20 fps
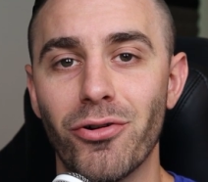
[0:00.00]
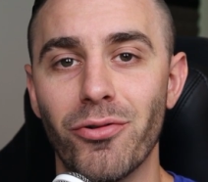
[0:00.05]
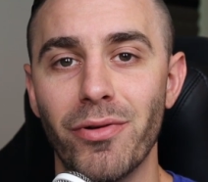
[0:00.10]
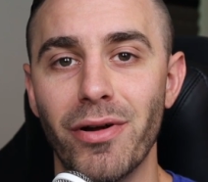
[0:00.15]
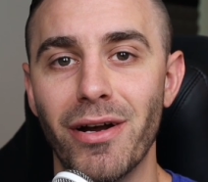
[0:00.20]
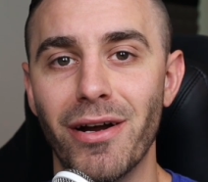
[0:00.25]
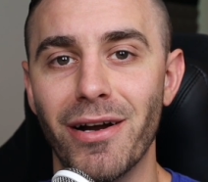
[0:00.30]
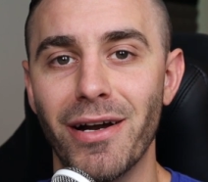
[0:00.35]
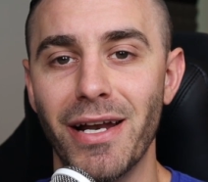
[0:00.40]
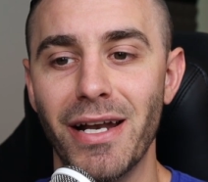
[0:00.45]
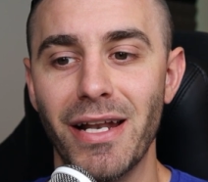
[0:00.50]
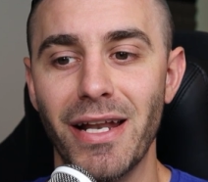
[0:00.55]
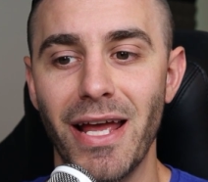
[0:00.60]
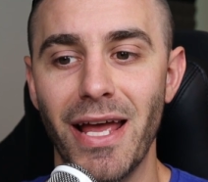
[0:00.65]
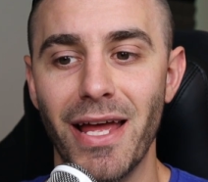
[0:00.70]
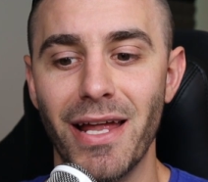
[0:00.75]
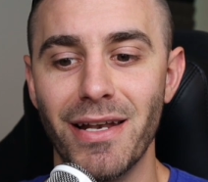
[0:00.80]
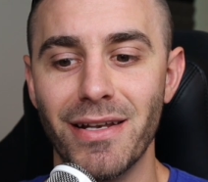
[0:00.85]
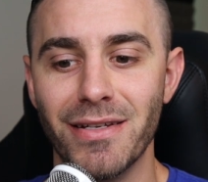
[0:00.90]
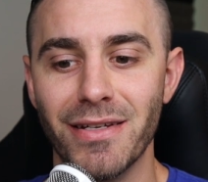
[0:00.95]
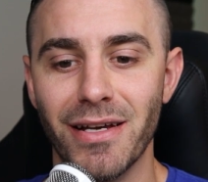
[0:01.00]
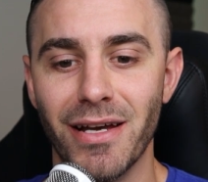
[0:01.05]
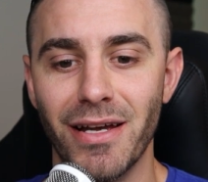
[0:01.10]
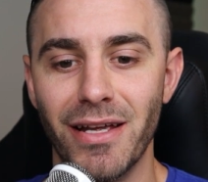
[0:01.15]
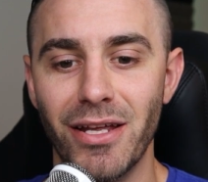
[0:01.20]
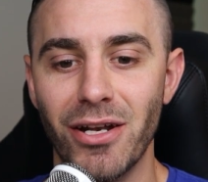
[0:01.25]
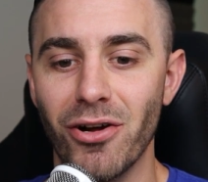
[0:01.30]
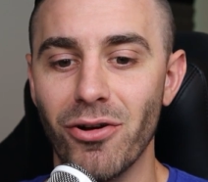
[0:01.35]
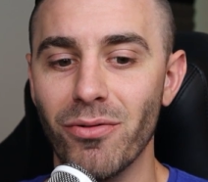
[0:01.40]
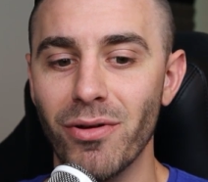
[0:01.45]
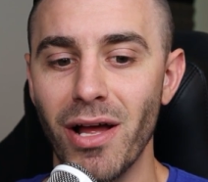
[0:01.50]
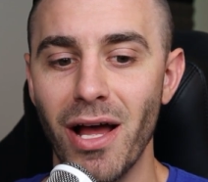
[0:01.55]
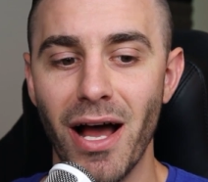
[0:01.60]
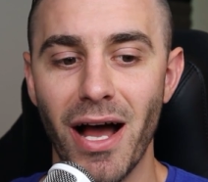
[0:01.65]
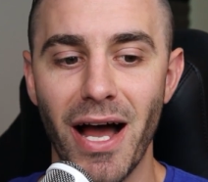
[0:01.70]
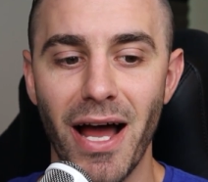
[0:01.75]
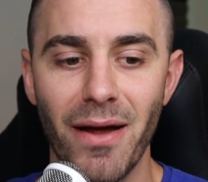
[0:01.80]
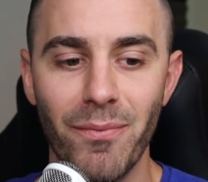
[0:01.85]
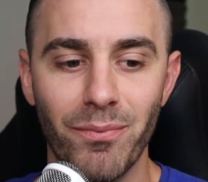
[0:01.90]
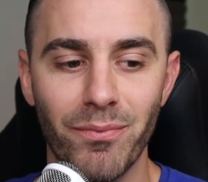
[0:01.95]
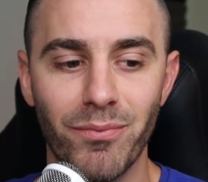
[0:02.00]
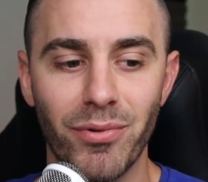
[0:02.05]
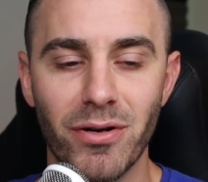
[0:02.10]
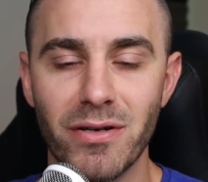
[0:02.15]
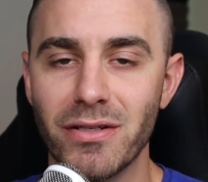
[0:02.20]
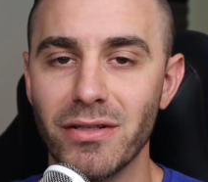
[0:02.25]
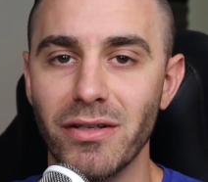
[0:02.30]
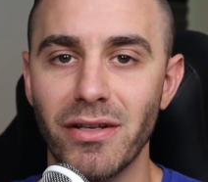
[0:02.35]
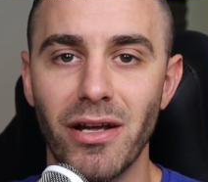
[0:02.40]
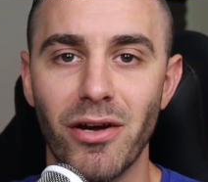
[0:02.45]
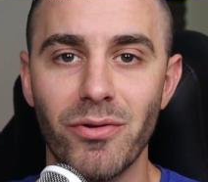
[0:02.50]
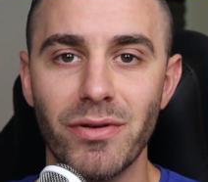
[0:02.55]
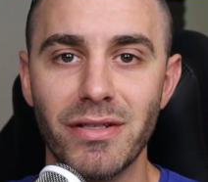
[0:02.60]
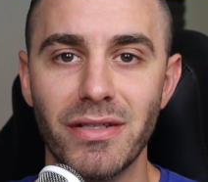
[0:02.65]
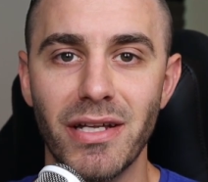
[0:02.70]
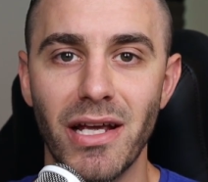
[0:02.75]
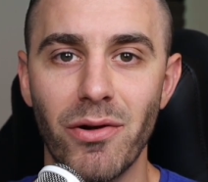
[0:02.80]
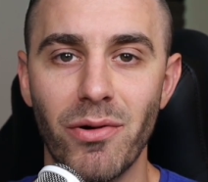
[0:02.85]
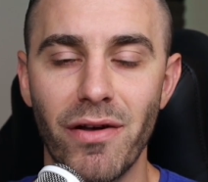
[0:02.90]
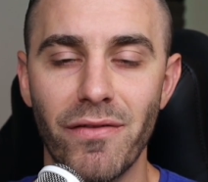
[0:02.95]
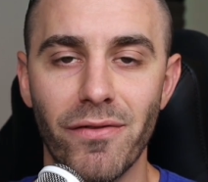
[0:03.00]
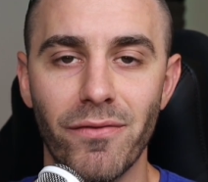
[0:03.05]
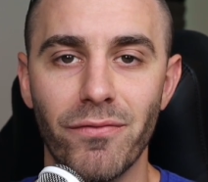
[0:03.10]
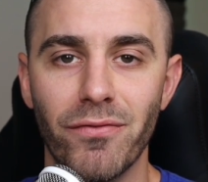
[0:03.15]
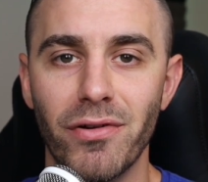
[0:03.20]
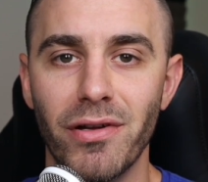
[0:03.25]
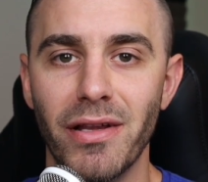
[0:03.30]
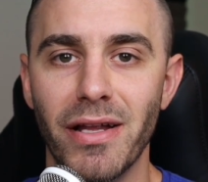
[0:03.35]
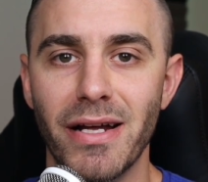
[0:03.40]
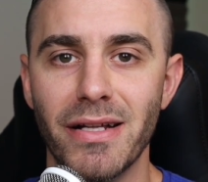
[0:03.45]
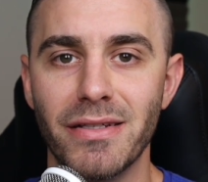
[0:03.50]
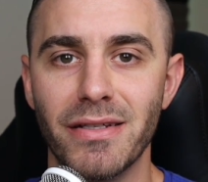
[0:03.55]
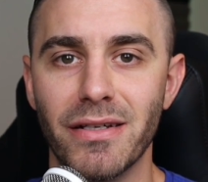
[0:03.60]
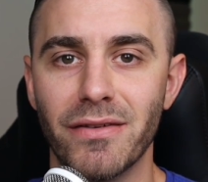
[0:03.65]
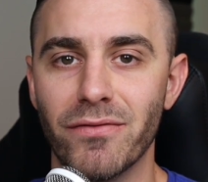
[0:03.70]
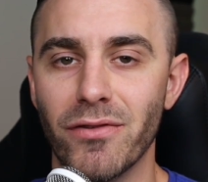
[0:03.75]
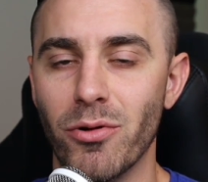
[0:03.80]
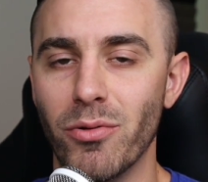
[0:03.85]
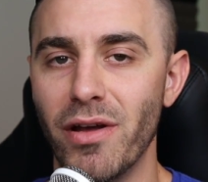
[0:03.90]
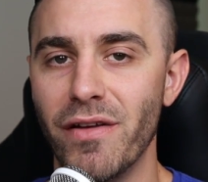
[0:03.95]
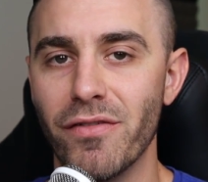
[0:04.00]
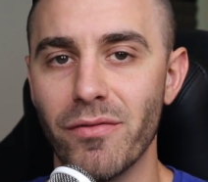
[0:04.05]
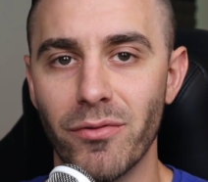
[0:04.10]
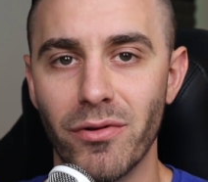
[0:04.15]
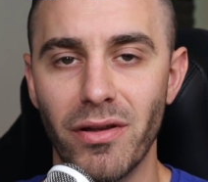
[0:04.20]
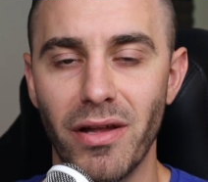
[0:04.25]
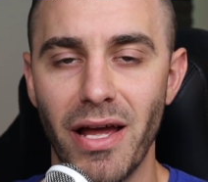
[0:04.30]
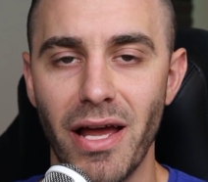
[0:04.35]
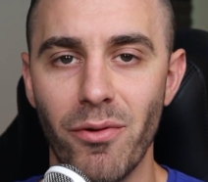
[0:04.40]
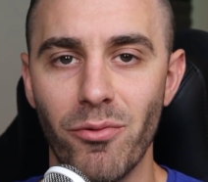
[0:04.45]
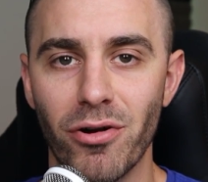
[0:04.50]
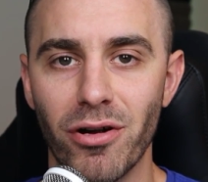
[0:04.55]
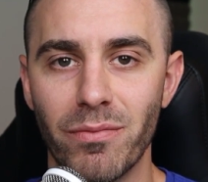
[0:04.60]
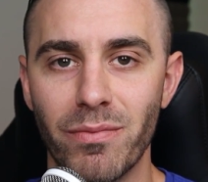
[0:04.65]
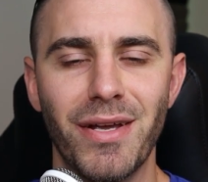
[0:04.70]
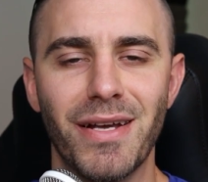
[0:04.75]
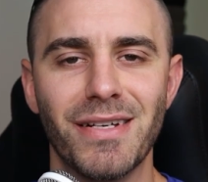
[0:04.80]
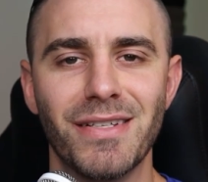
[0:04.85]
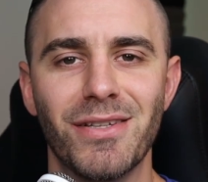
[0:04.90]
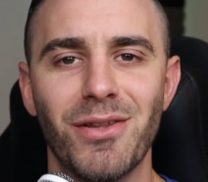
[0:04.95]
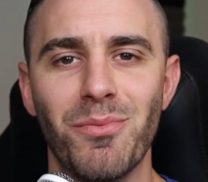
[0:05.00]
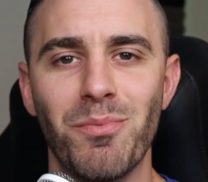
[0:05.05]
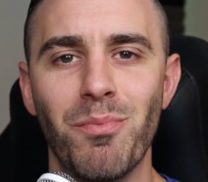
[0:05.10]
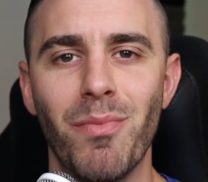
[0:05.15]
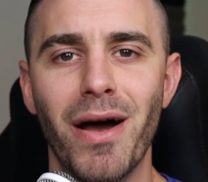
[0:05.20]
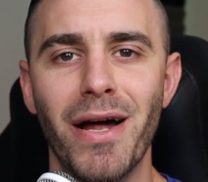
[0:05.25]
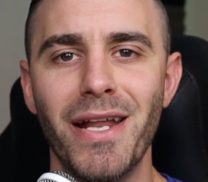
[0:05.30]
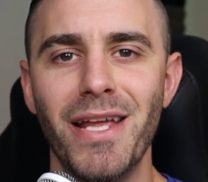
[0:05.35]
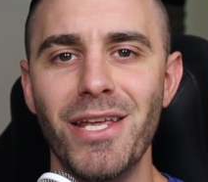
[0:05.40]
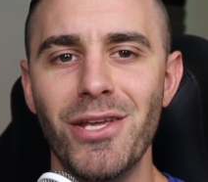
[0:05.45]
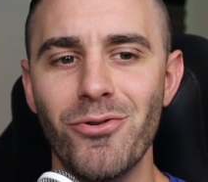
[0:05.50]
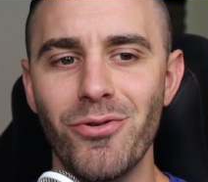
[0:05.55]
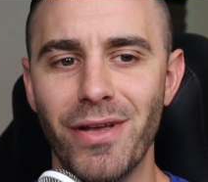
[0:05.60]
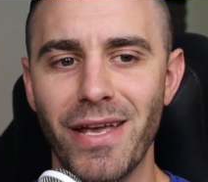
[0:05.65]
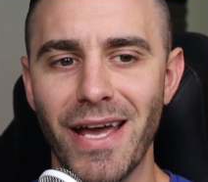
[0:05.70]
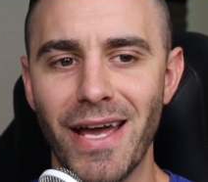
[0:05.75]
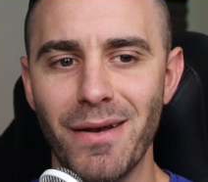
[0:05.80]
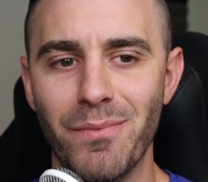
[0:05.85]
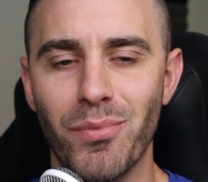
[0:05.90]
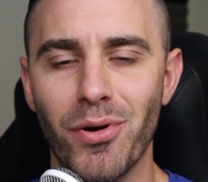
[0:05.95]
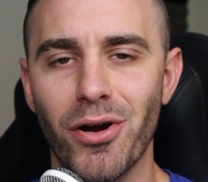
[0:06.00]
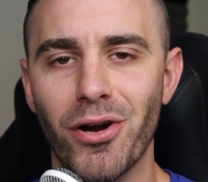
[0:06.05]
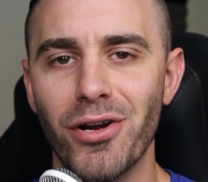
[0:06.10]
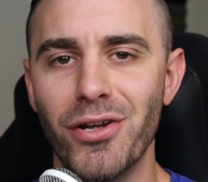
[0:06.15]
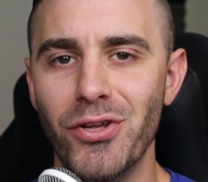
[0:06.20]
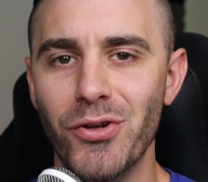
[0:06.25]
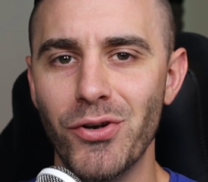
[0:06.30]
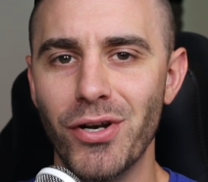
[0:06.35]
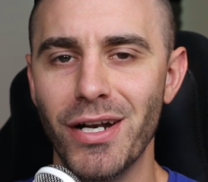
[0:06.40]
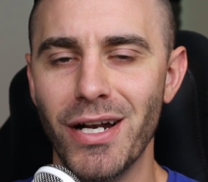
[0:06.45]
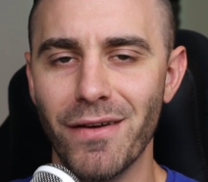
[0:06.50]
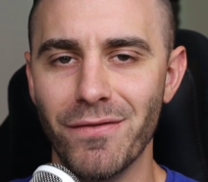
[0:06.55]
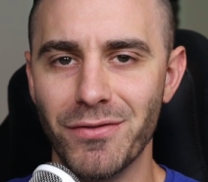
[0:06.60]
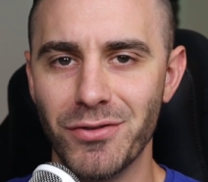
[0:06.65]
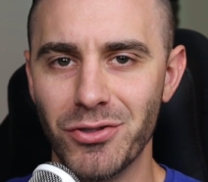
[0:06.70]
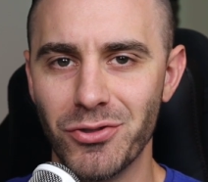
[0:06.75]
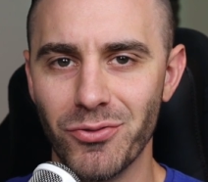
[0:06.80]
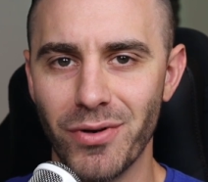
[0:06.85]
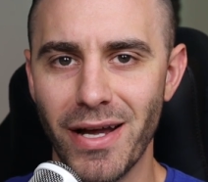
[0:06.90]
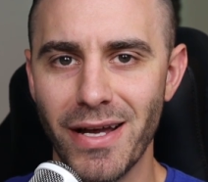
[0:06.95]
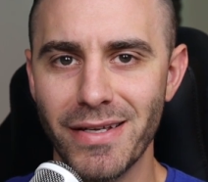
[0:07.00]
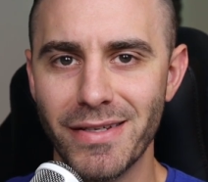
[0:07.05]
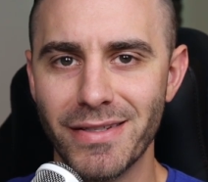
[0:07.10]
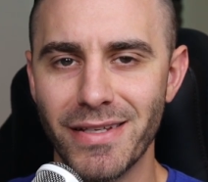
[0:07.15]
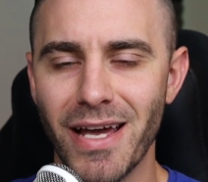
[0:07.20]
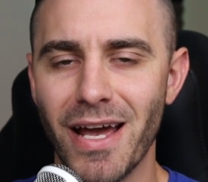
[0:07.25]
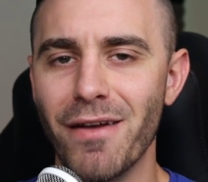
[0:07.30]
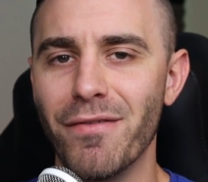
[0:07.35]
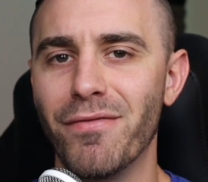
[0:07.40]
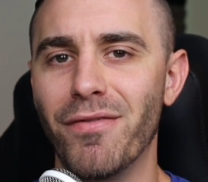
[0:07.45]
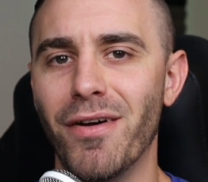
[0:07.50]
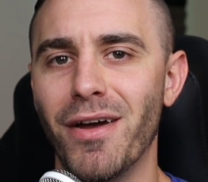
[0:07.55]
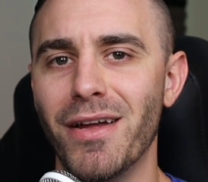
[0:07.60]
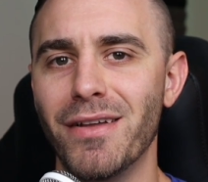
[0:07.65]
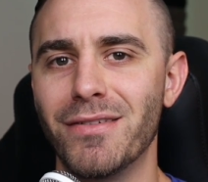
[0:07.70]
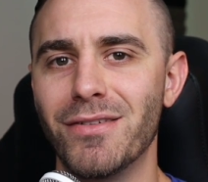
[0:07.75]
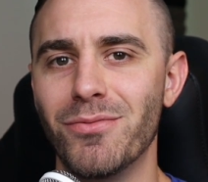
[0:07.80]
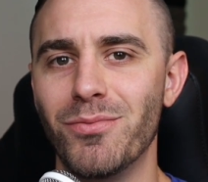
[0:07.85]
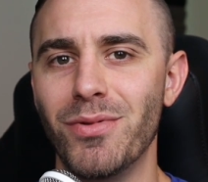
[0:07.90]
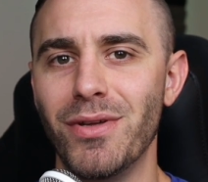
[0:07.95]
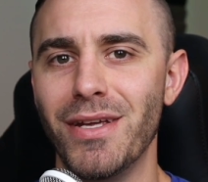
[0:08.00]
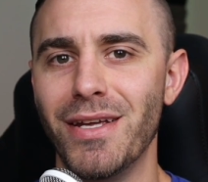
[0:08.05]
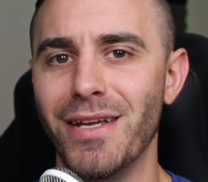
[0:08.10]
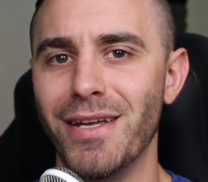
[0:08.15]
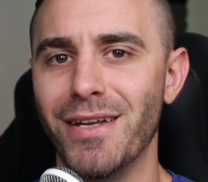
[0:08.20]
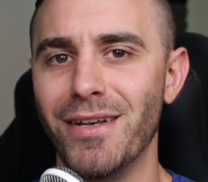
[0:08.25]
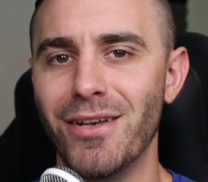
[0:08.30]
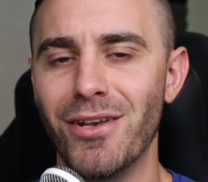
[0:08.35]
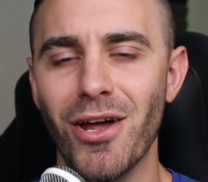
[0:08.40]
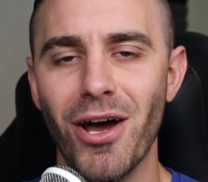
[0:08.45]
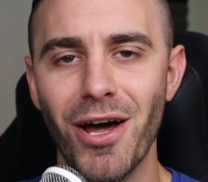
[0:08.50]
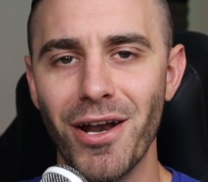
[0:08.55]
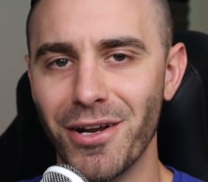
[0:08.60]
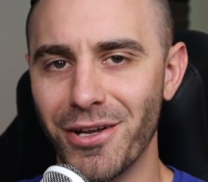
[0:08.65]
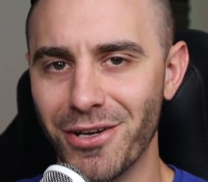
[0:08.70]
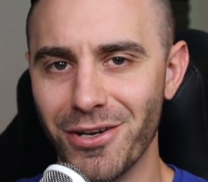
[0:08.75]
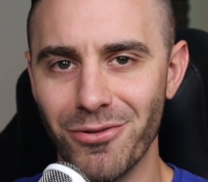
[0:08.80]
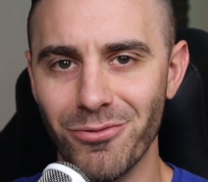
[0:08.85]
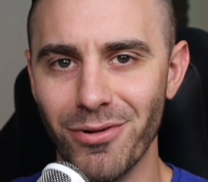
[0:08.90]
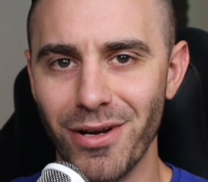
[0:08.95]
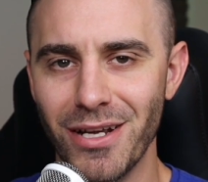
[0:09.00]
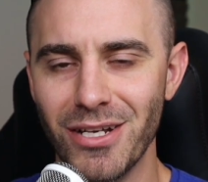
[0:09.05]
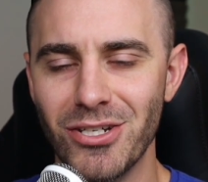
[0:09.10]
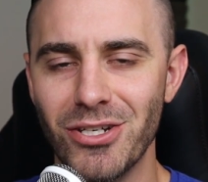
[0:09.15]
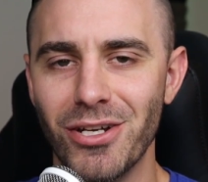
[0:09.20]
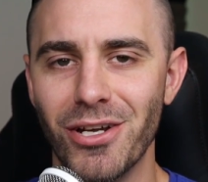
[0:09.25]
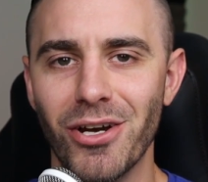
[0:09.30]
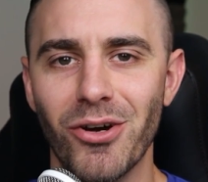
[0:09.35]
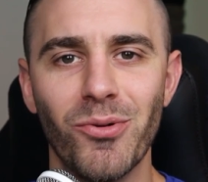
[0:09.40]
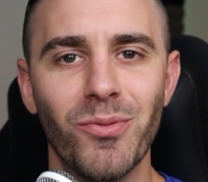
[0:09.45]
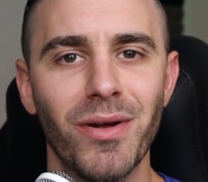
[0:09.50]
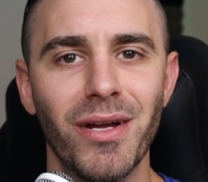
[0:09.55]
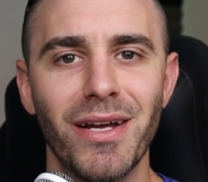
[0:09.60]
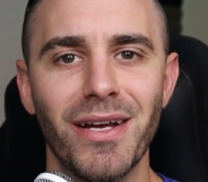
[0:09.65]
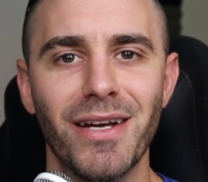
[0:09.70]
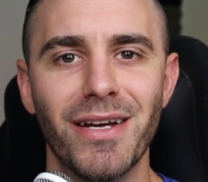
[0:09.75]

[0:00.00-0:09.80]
career, and and uh, you know I personally always stay away from freelancing, away from client work because the money you get per unit of stress I find to be not a good ratio.